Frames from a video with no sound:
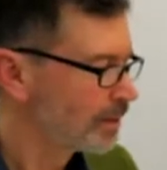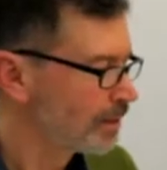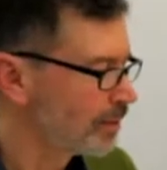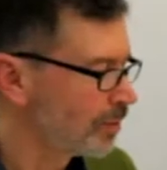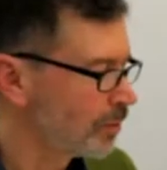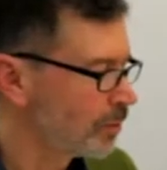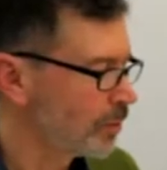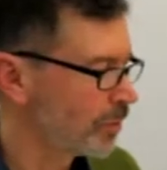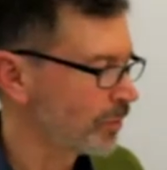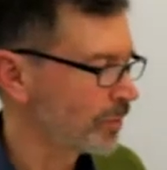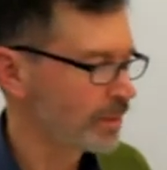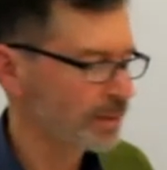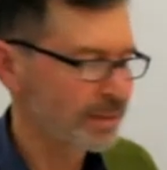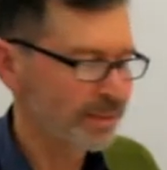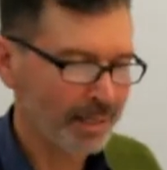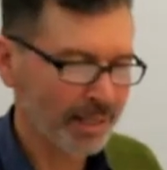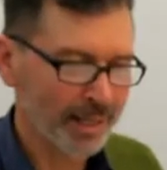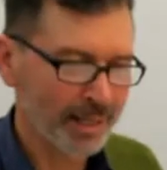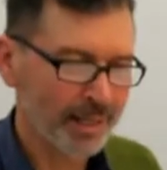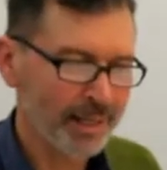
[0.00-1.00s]
or
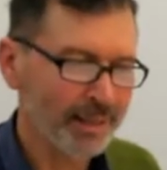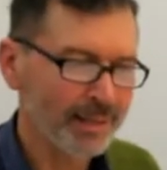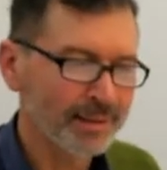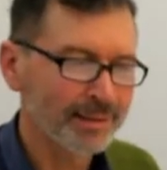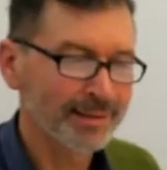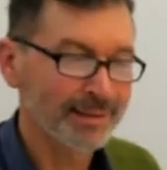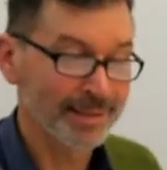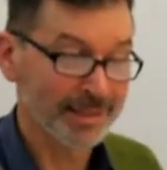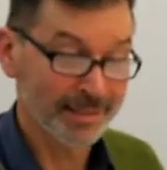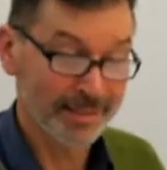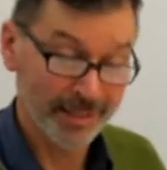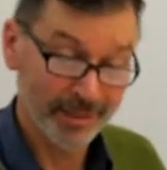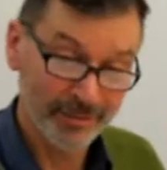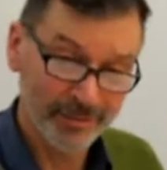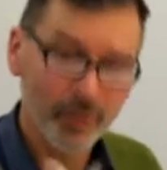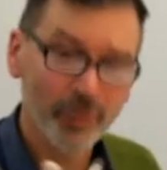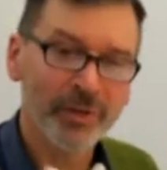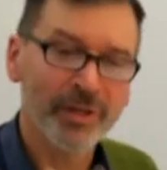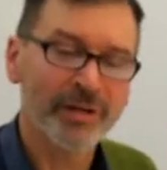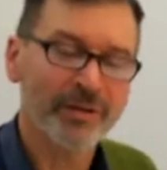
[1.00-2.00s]
if
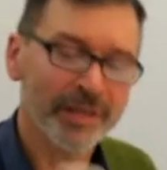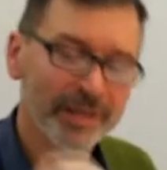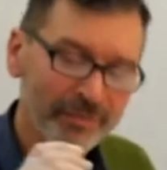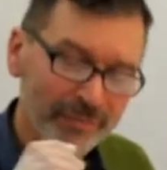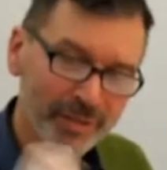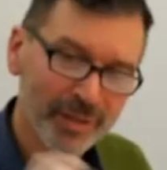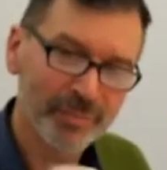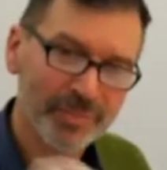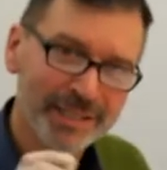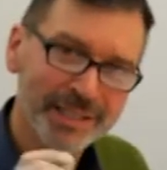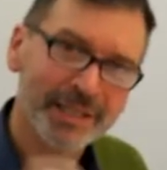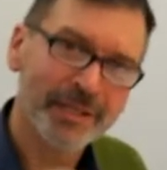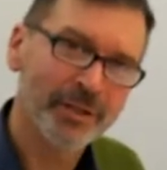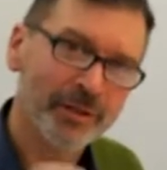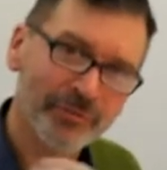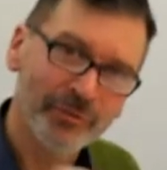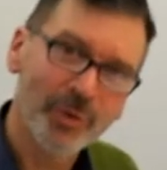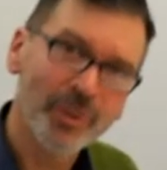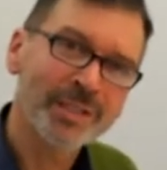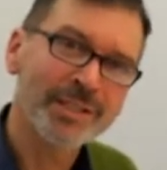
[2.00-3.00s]
their
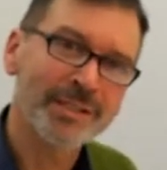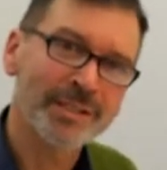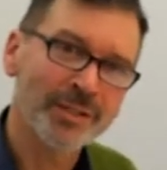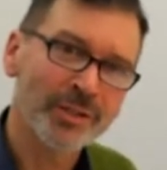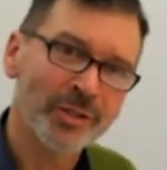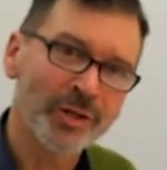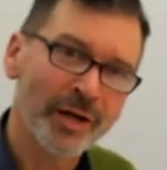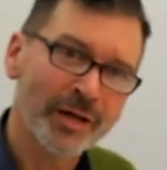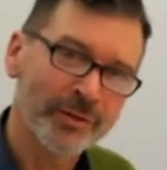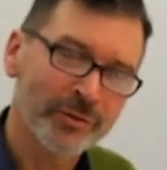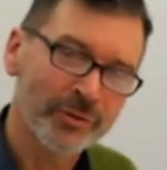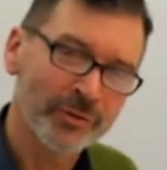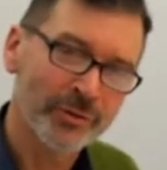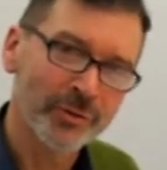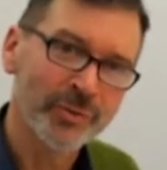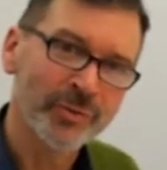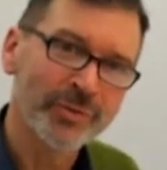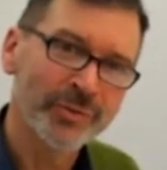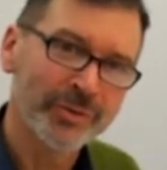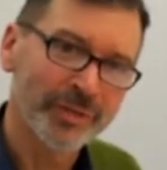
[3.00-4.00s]
particular voice is shining
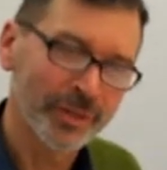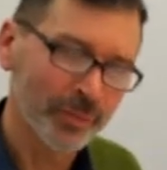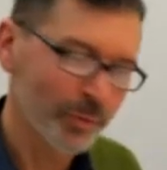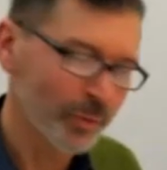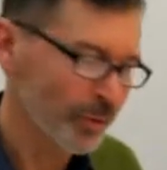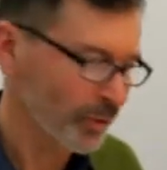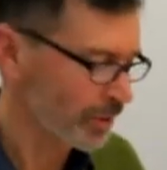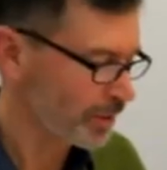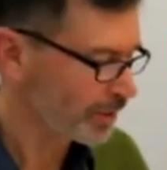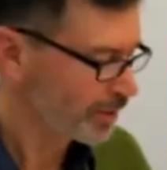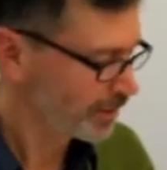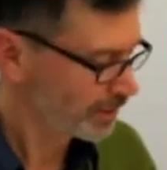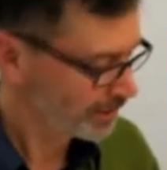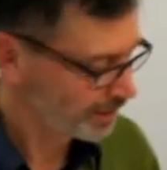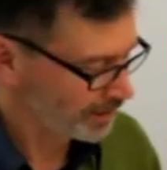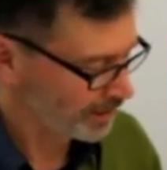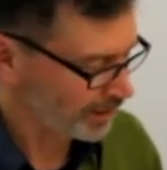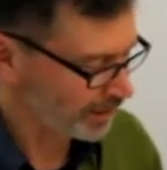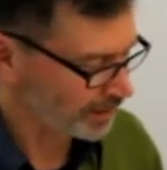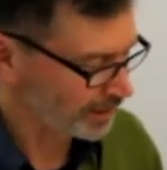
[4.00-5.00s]
through their work,
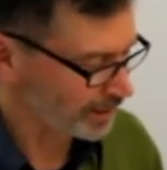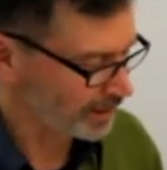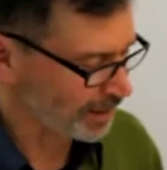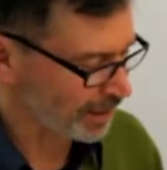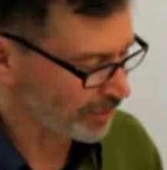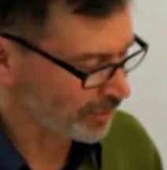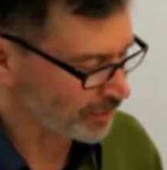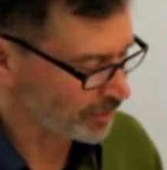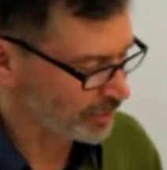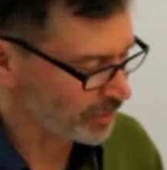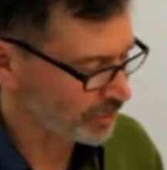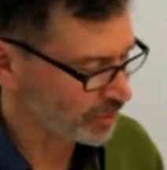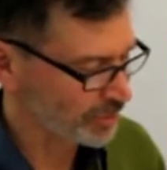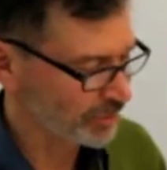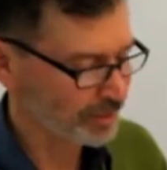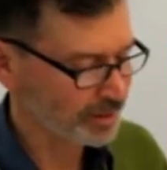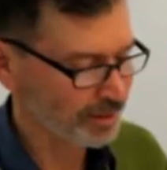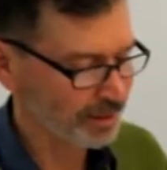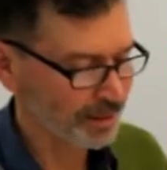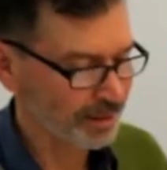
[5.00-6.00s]
I'd
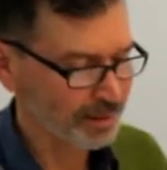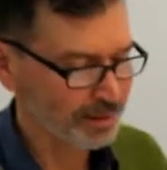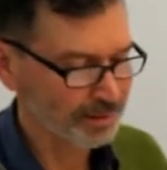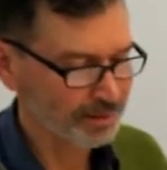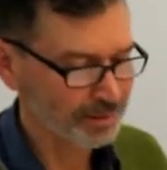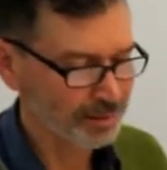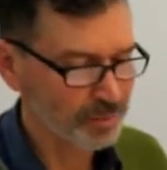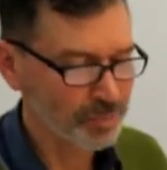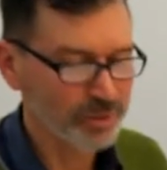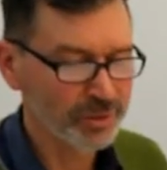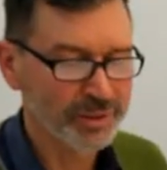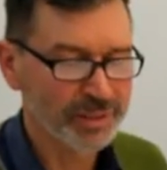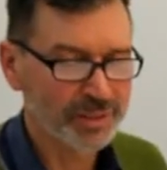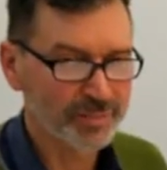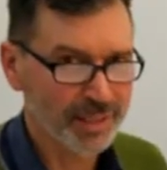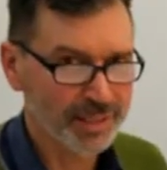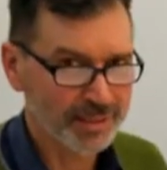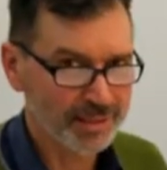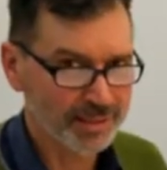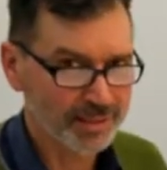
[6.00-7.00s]
encourage community
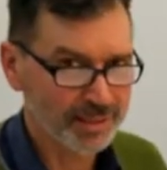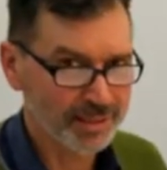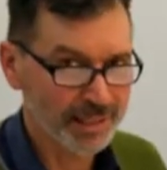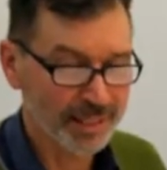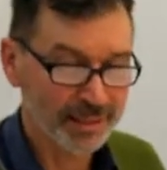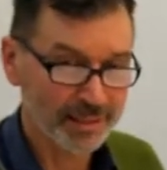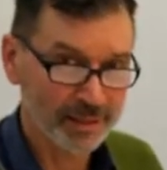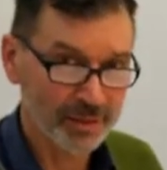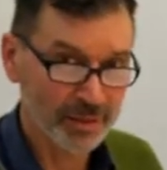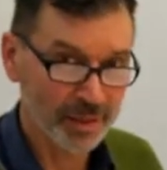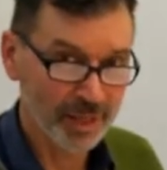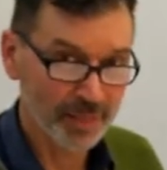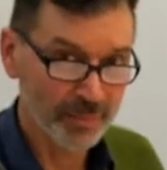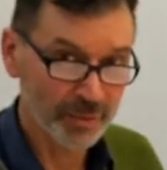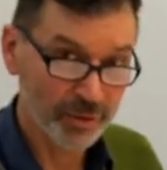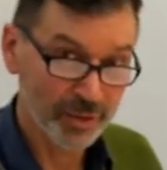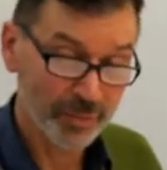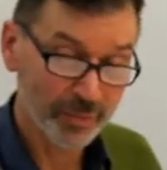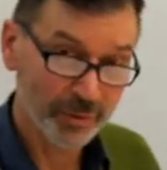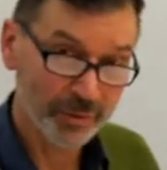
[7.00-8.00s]
spaces to take the time
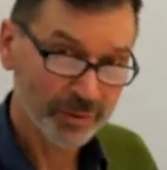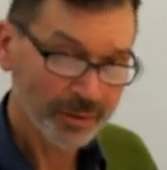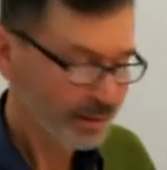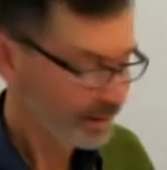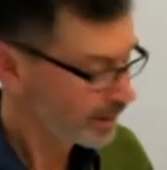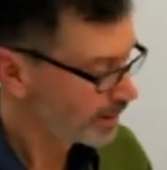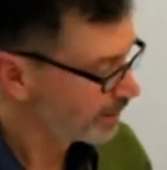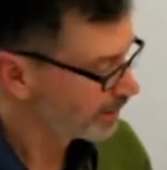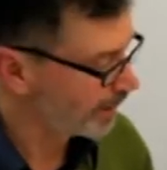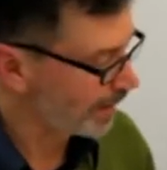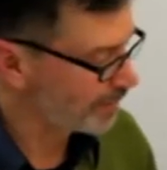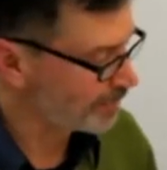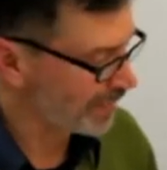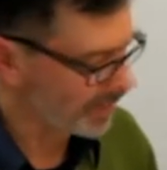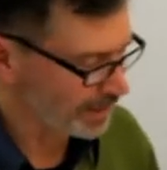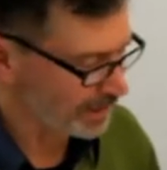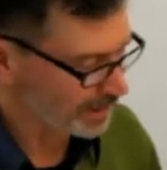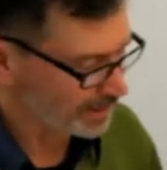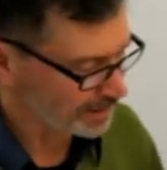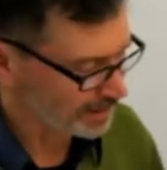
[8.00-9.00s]
and trouble and
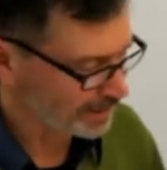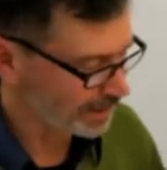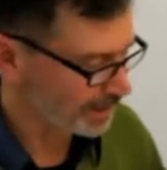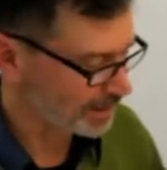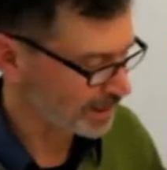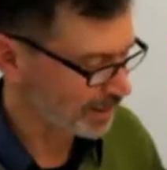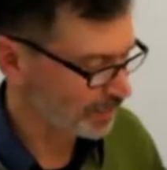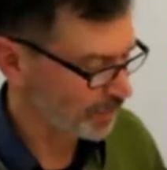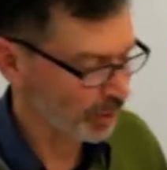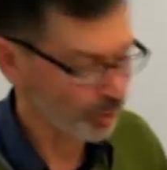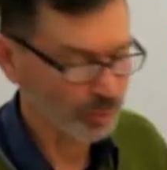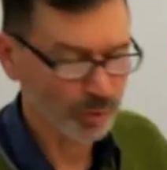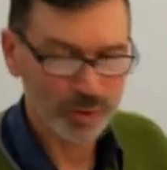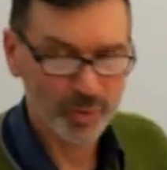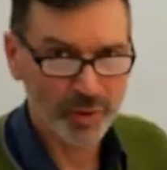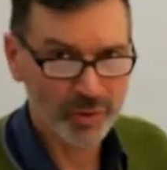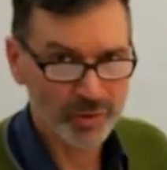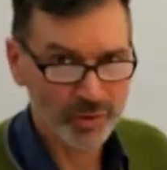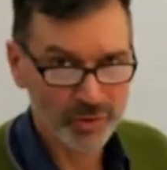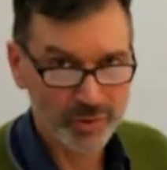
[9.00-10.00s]
maybe get some local
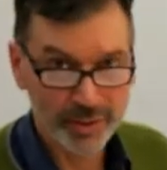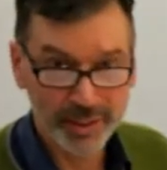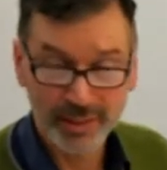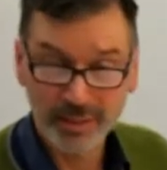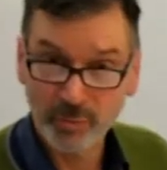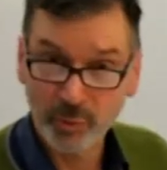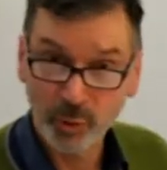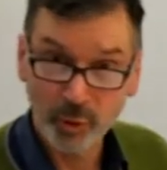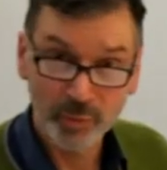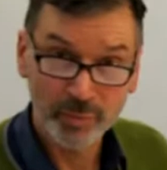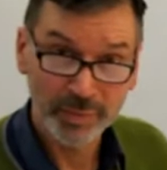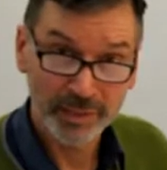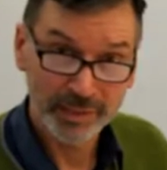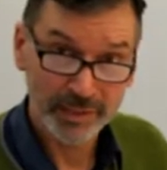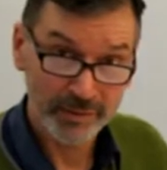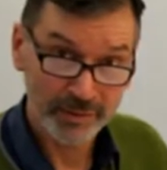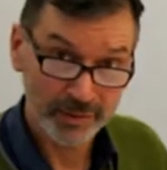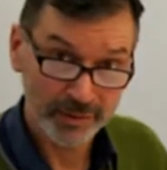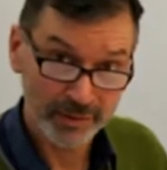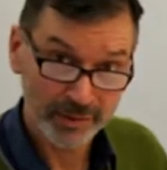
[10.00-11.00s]
sponsor and get some good
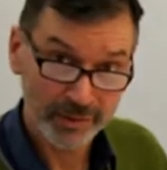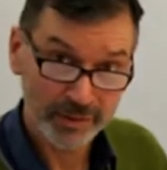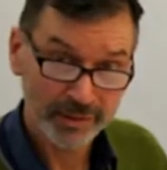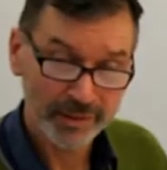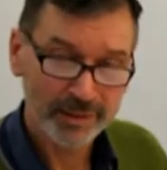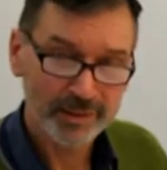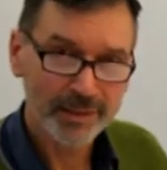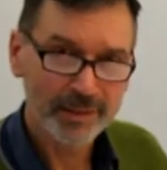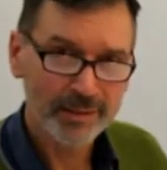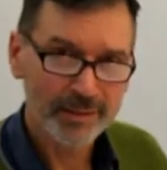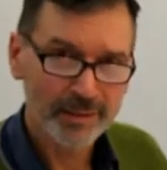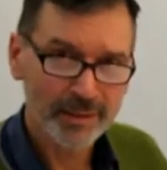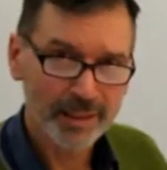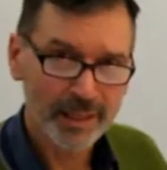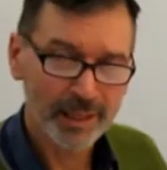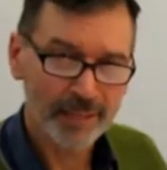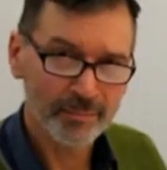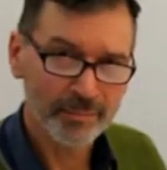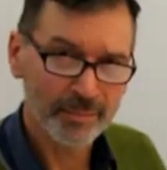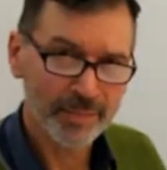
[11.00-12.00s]
materials.
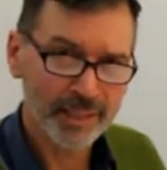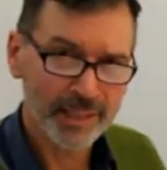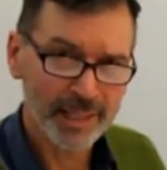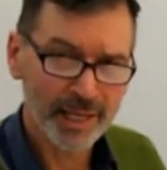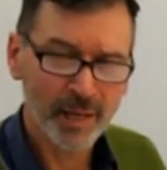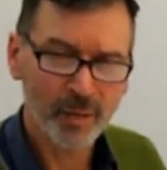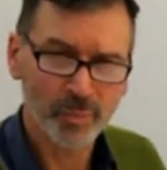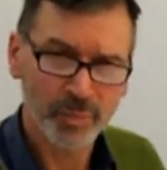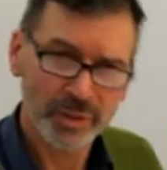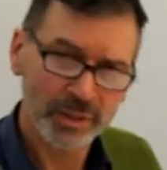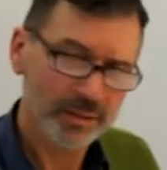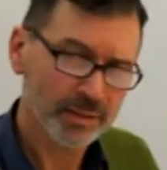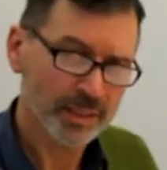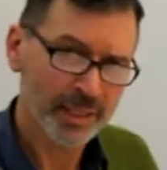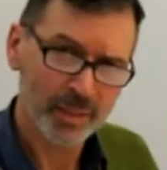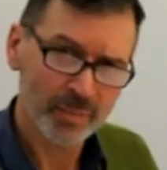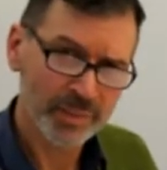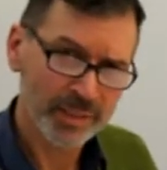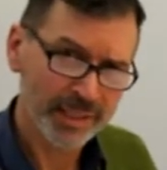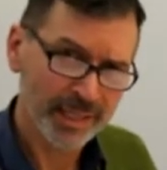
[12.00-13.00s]
It helps
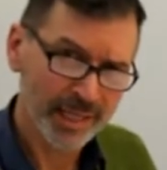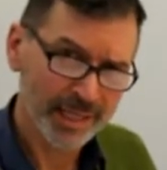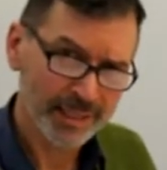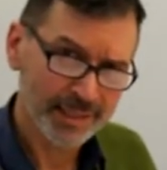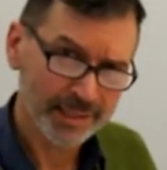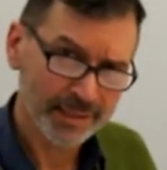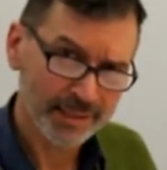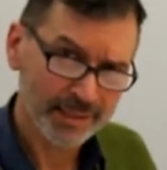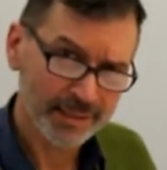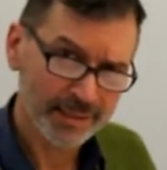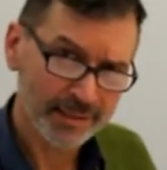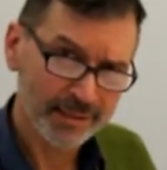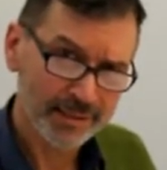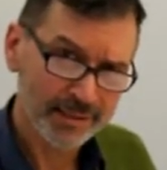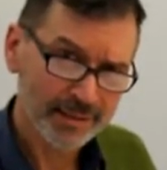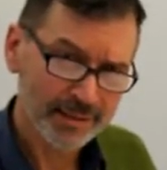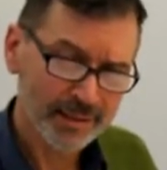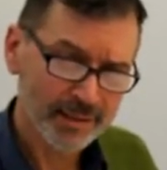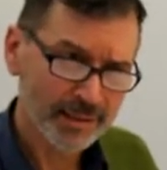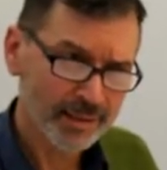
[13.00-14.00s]
the artist
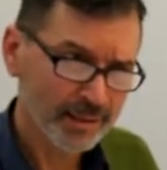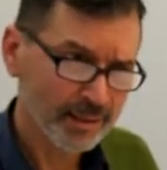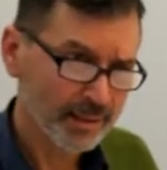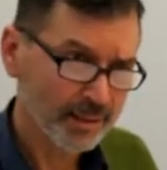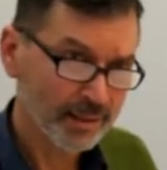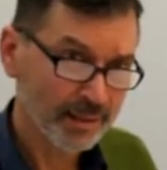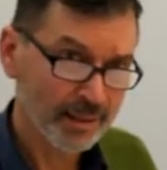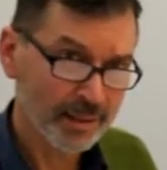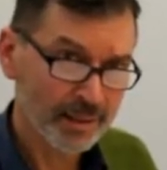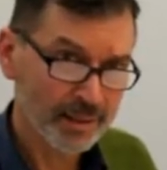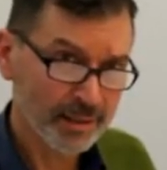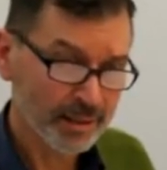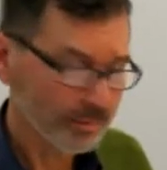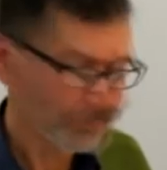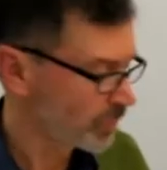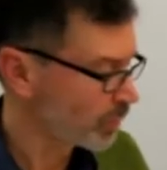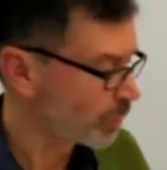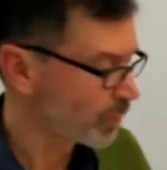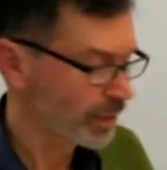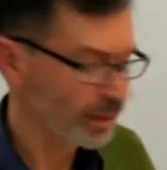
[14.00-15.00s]

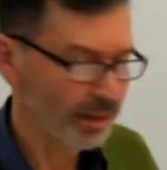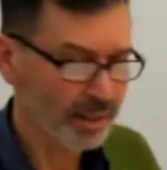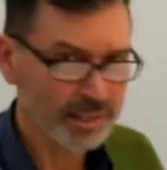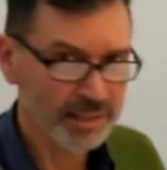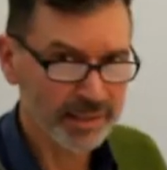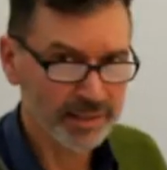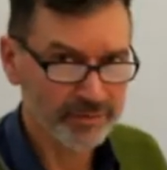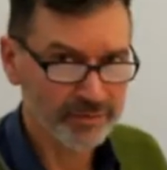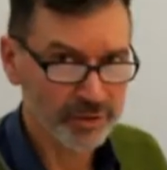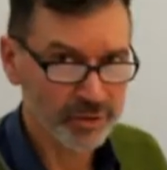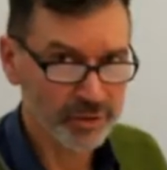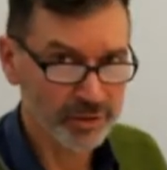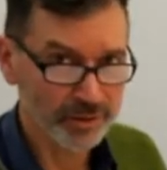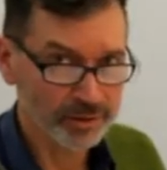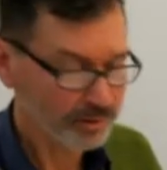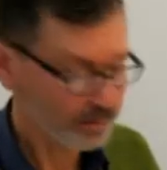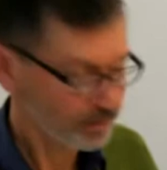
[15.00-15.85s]
realise their vision,